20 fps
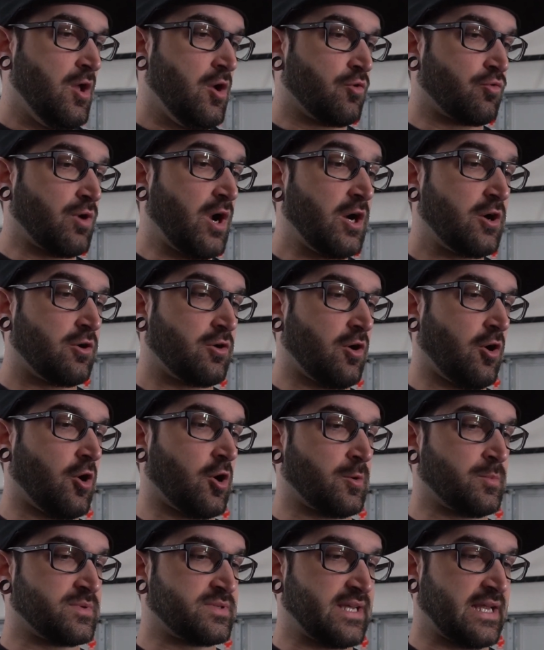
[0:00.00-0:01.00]
Rocker
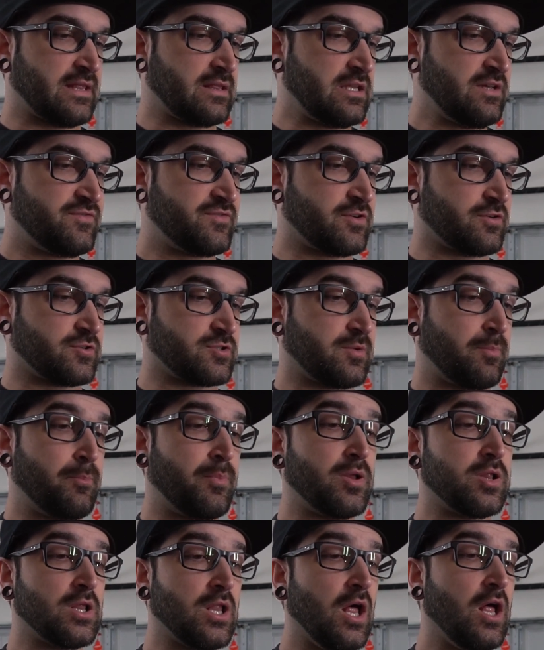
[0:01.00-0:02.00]
arms and lifters
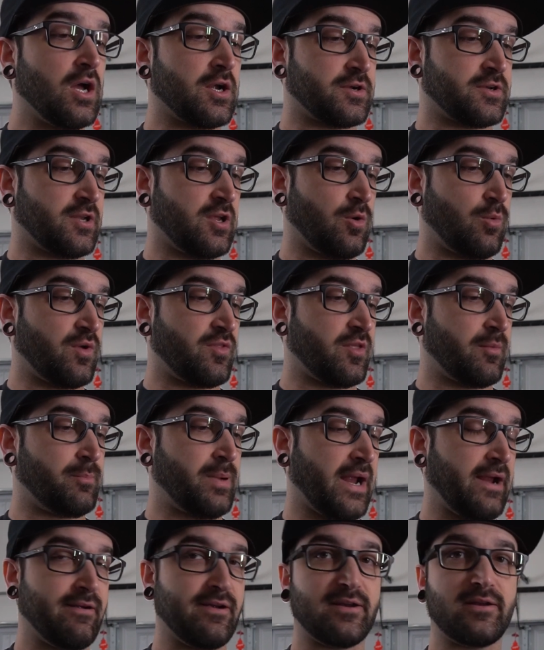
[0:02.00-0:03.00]
plugged with
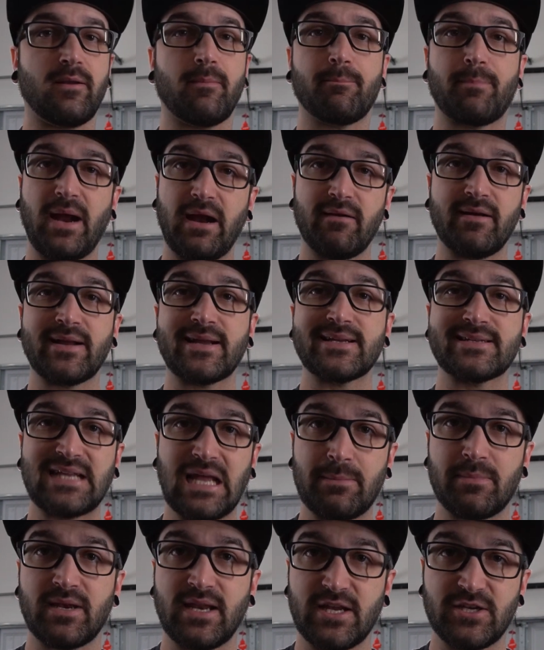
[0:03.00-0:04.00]
apparent bearing
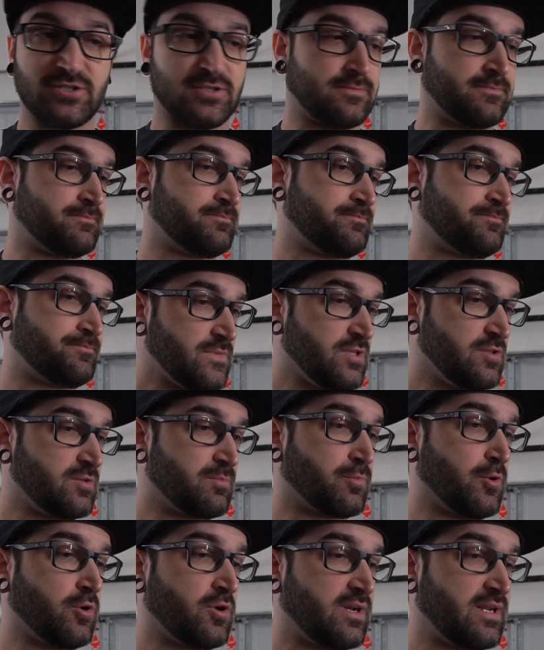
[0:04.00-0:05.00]
contamination.
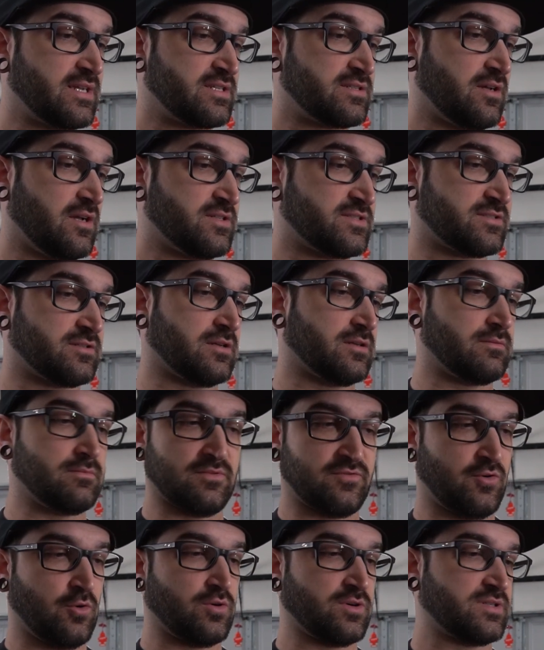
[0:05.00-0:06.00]
Broken exhaust stud,
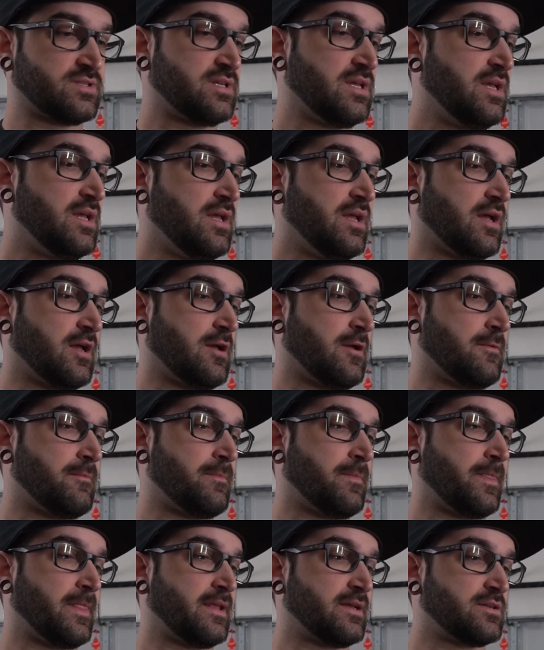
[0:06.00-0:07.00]
of course.
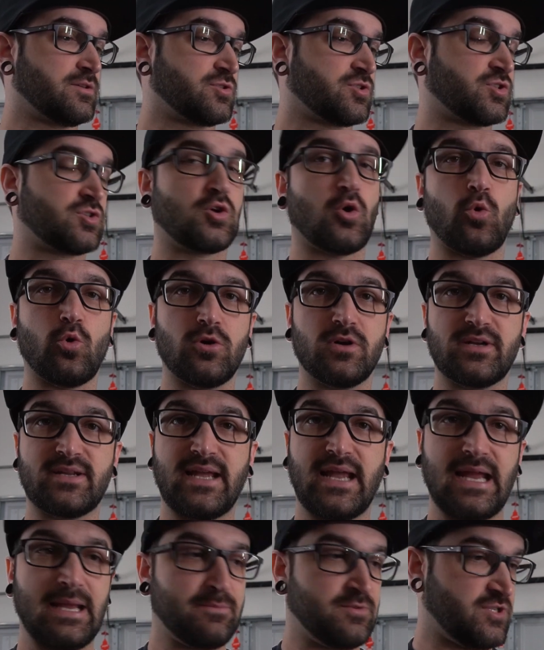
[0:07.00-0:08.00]
Scored
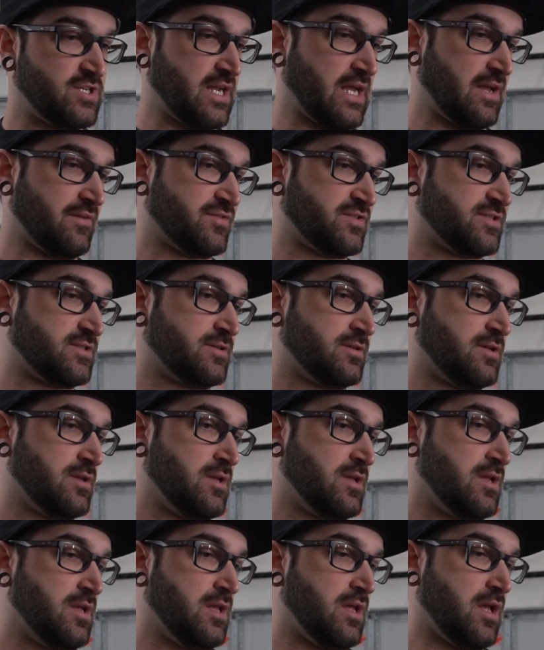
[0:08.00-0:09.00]
camshafts.
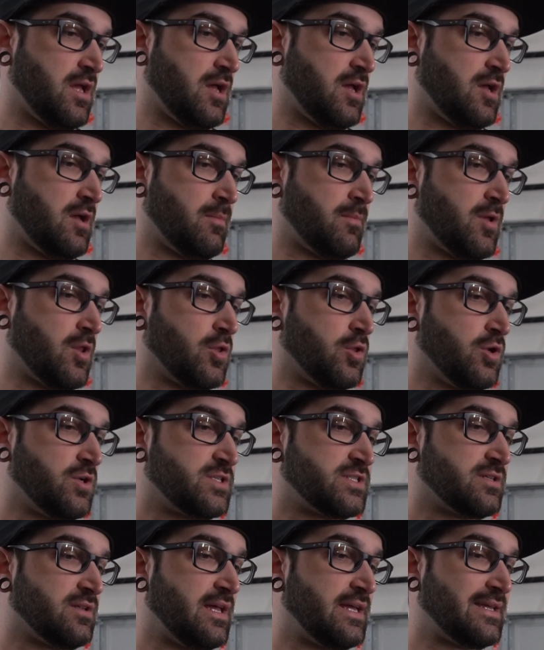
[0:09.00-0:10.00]

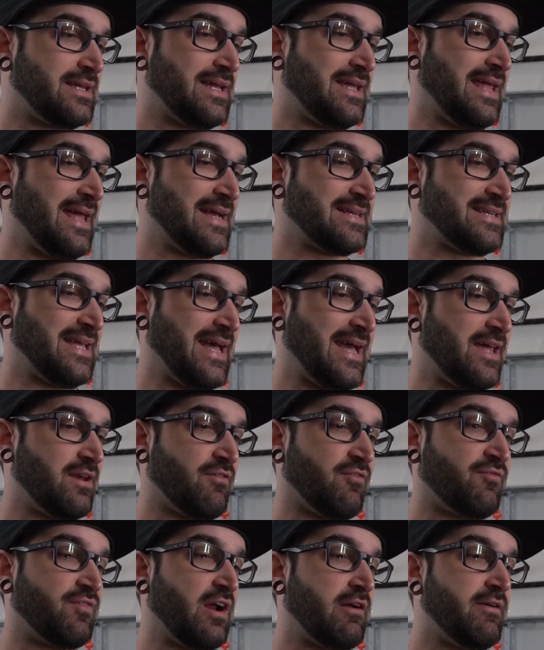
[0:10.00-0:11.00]
Looks like it has had a
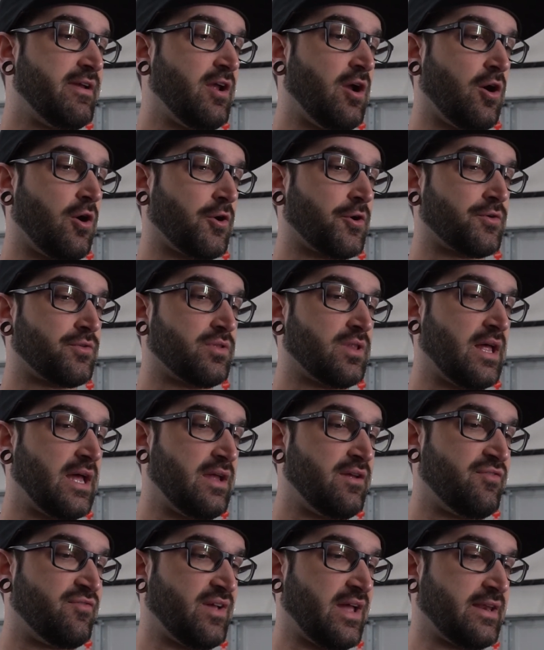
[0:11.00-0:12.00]
very hard
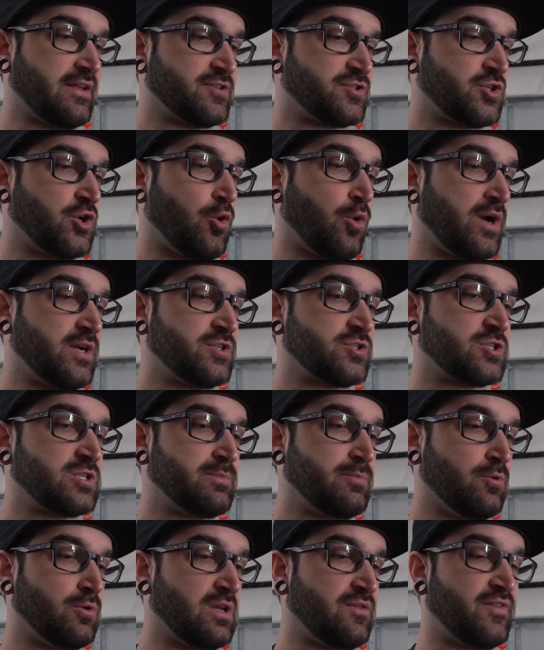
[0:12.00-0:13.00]
life and is
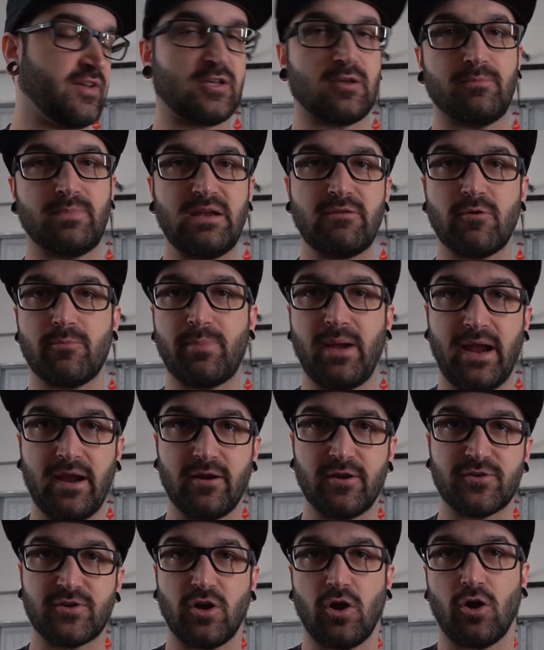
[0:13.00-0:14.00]
questionable if it could be
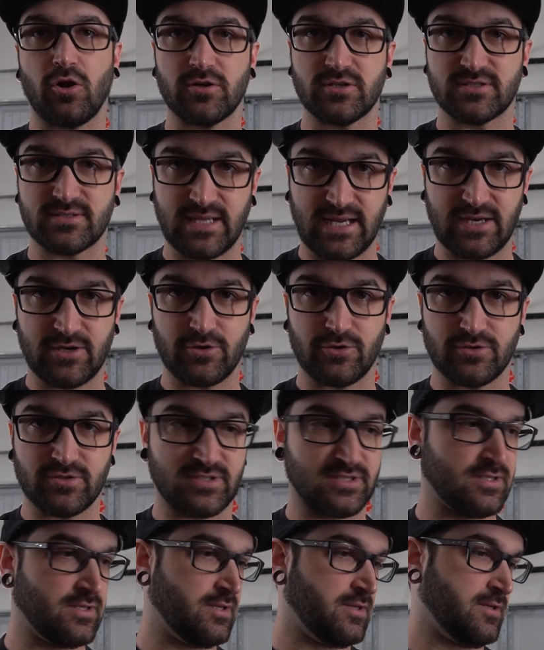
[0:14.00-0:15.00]
repaired to our standards.